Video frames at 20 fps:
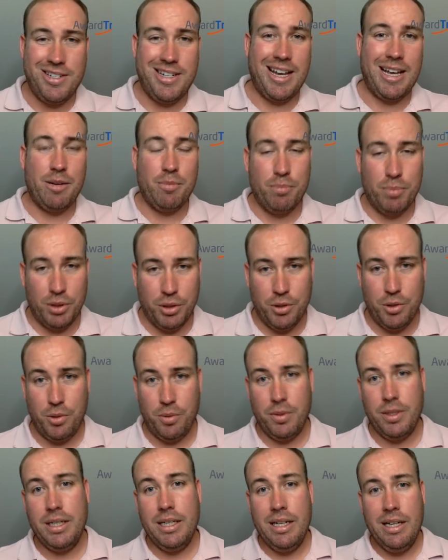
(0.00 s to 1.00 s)

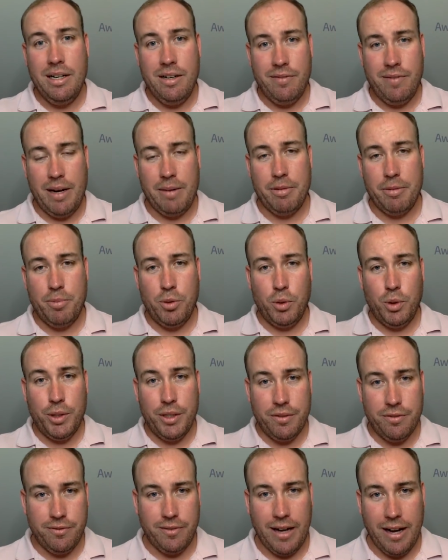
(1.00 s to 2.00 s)
JetBlue. Family
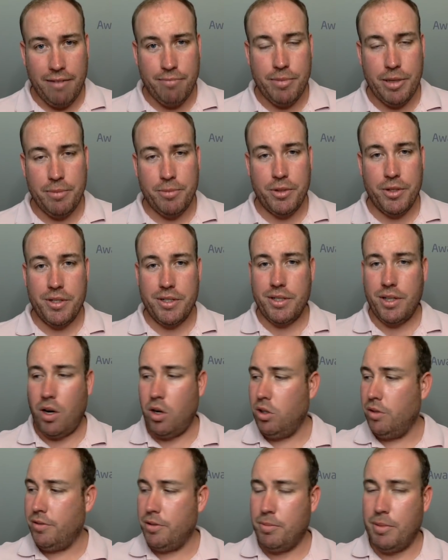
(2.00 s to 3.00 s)
pooling, 5 members,
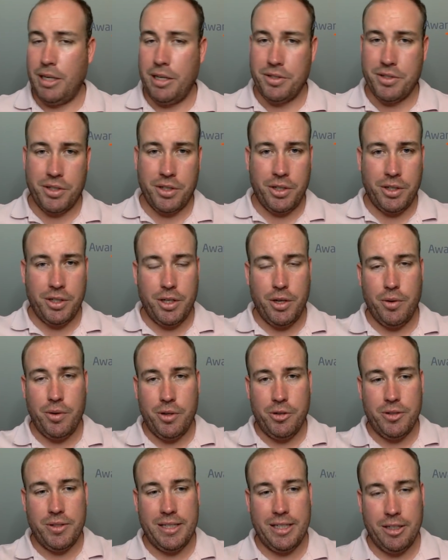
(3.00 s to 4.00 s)
all of your miles earned go
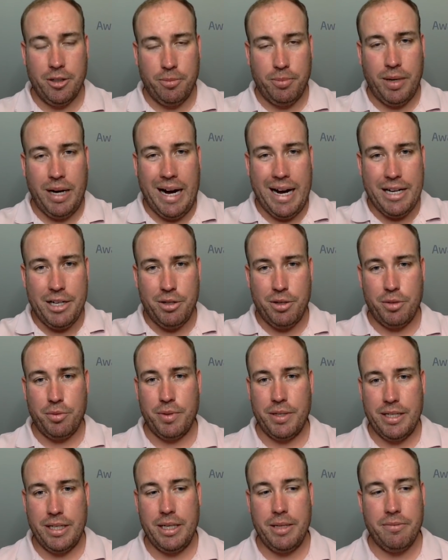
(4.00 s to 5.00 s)
into a single pot. You
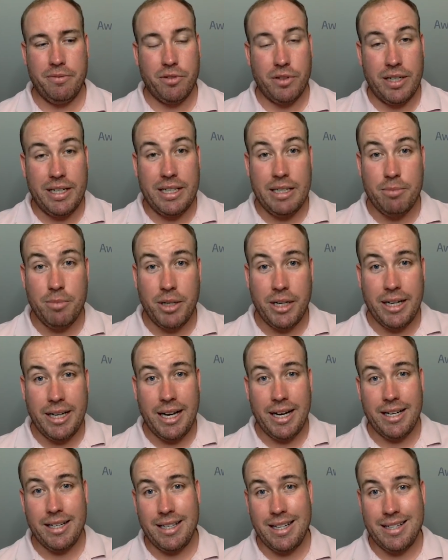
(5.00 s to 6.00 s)
can redeem for
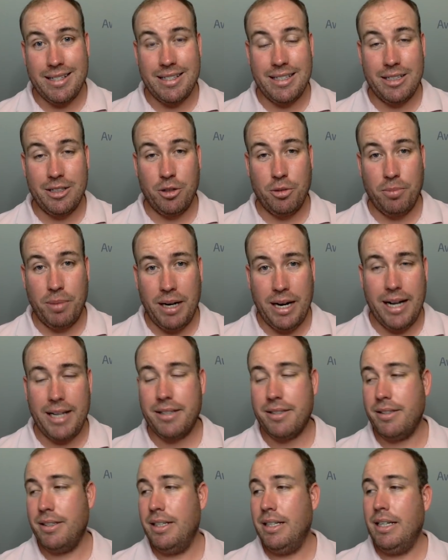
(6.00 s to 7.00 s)
anybody out of that single
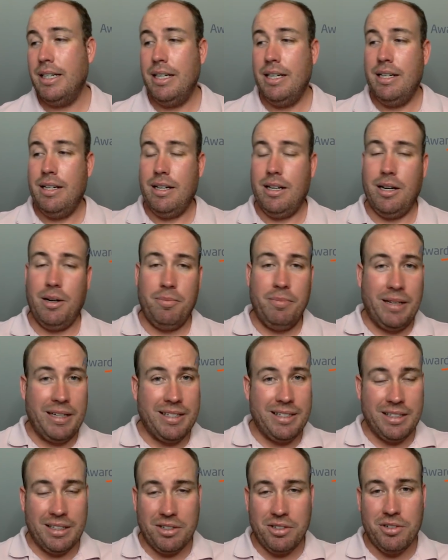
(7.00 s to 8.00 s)
pot.
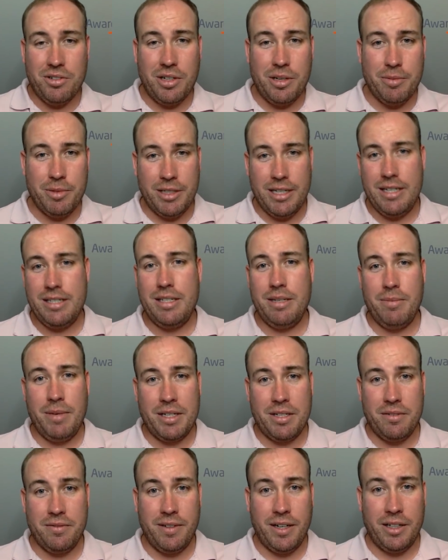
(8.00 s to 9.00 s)
Makes it extremely easy,
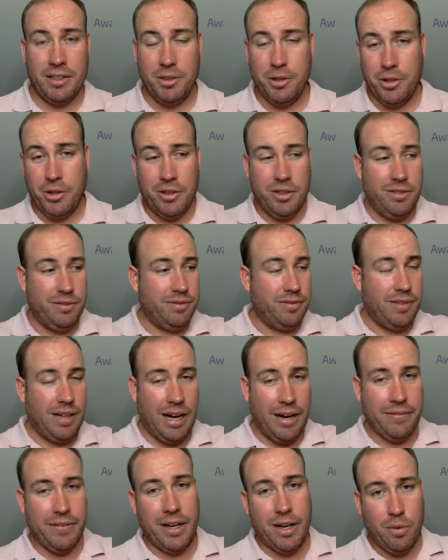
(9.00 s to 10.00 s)
makes it very lucrative.
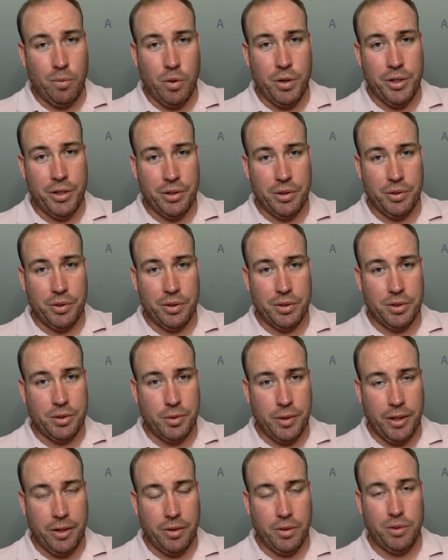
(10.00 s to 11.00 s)
I've got a 1-year-old and a
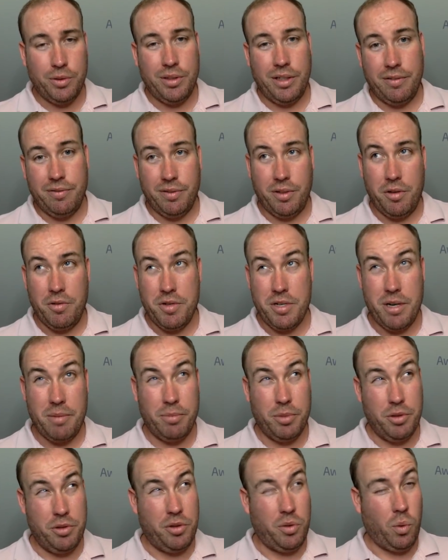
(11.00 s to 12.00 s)
3-year-old. They've flown
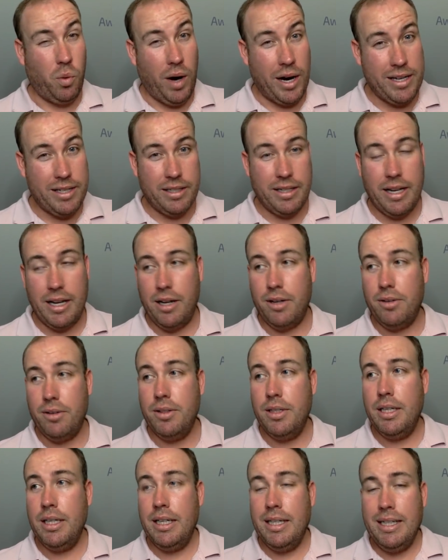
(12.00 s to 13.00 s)
JetBlue twice now.